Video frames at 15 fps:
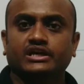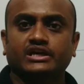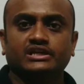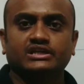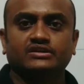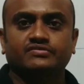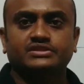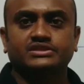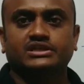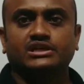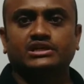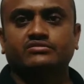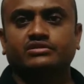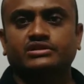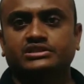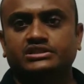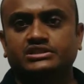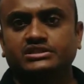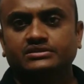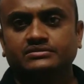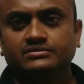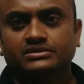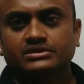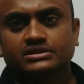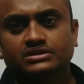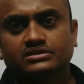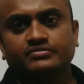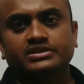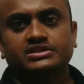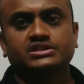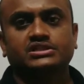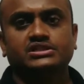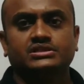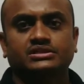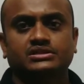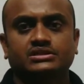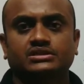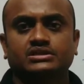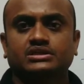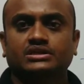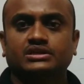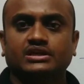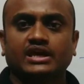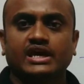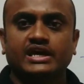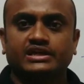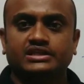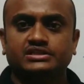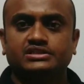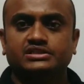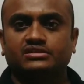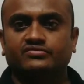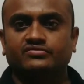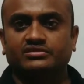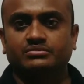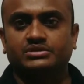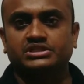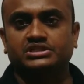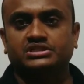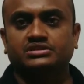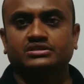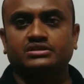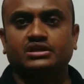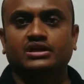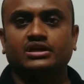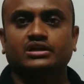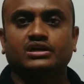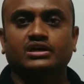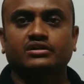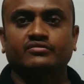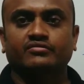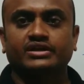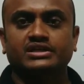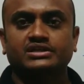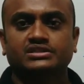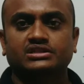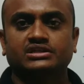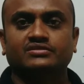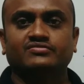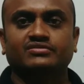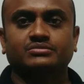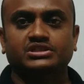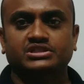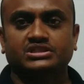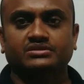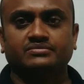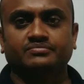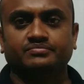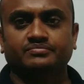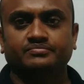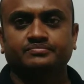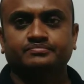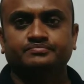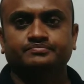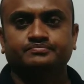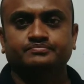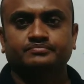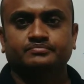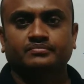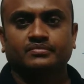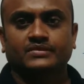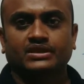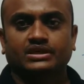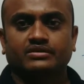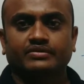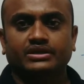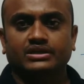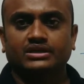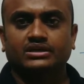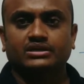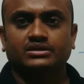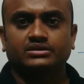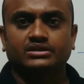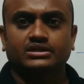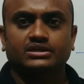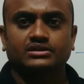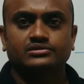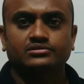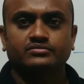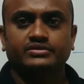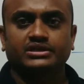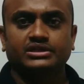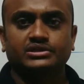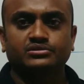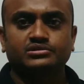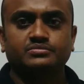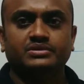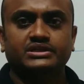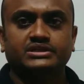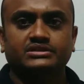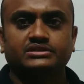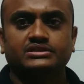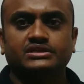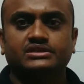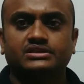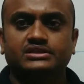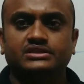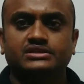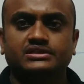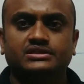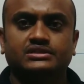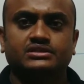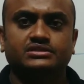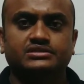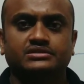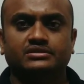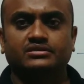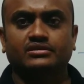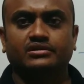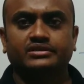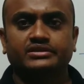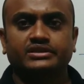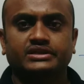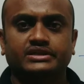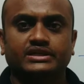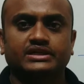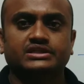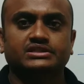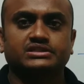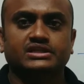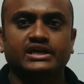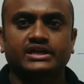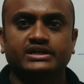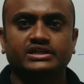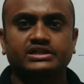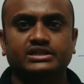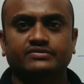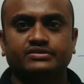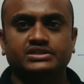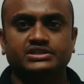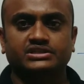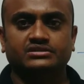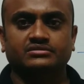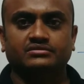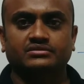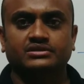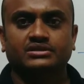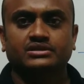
any physical quantity which carries information or conveys information. Even that also we can use, but this is not that a standard definition.